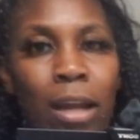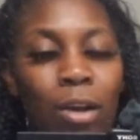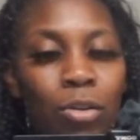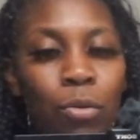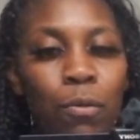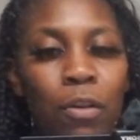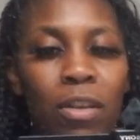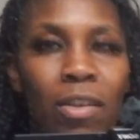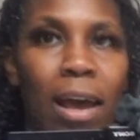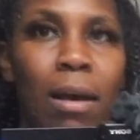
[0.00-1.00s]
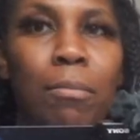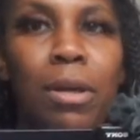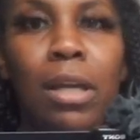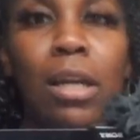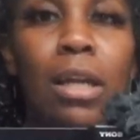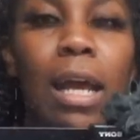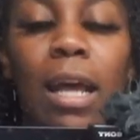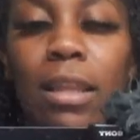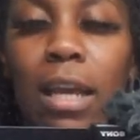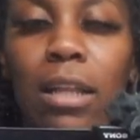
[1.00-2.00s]
they'll do for the time being.
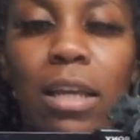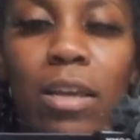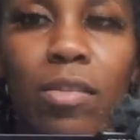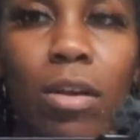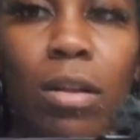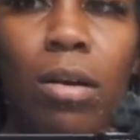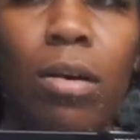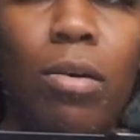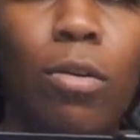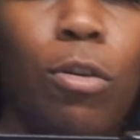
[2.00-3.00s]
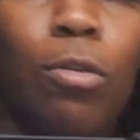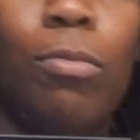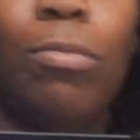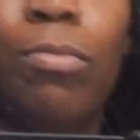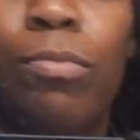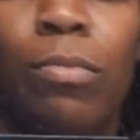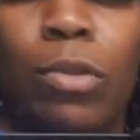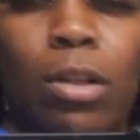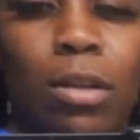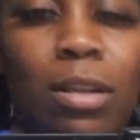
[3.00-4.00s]
I think these are the um
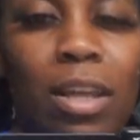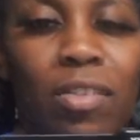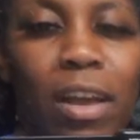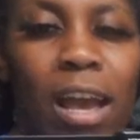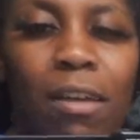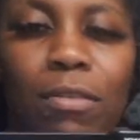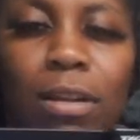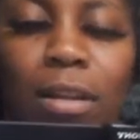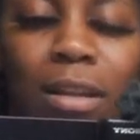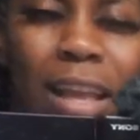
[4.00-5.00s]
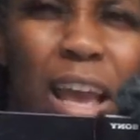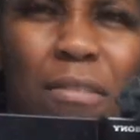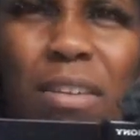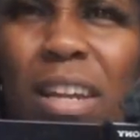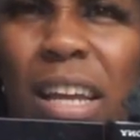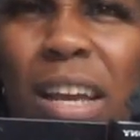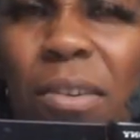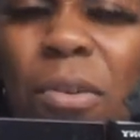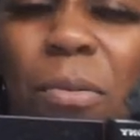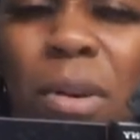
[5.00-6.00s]
these the heaven heavenly
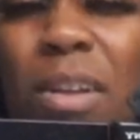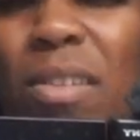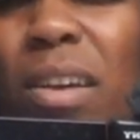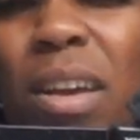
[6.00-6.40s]
hill ones or